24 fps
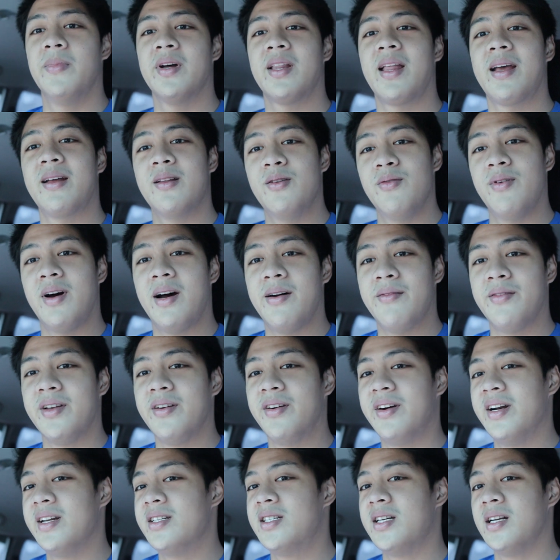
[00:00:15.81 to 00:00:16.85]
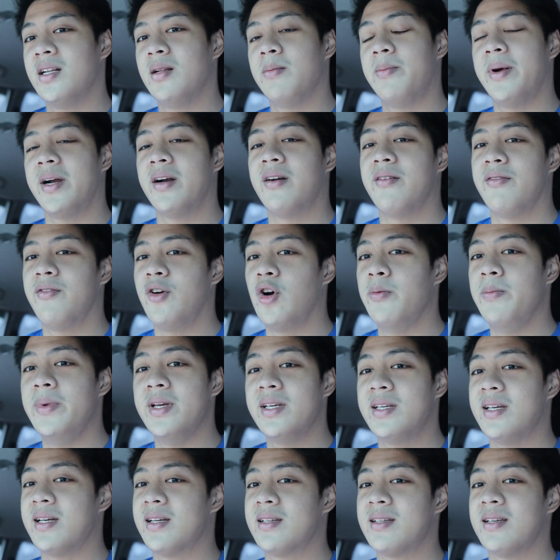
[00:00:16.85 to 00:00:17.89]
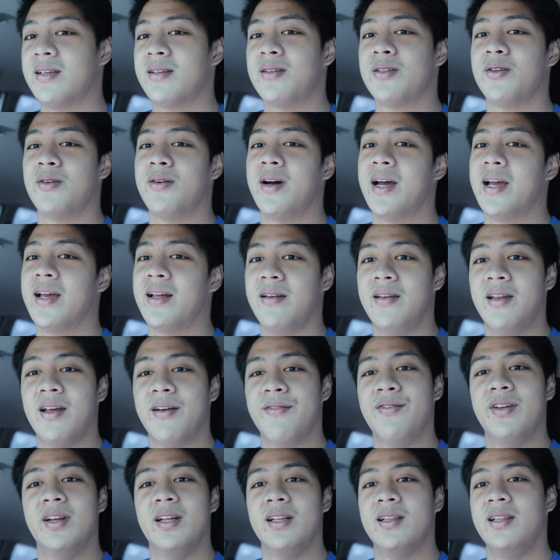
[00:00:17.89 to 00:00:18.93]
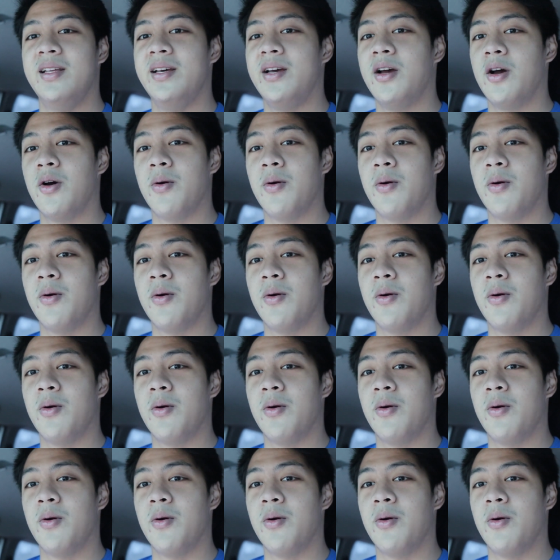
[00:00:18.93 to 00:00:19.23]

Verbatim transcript: but I do have an original pair of Kobe 6s so I can definitely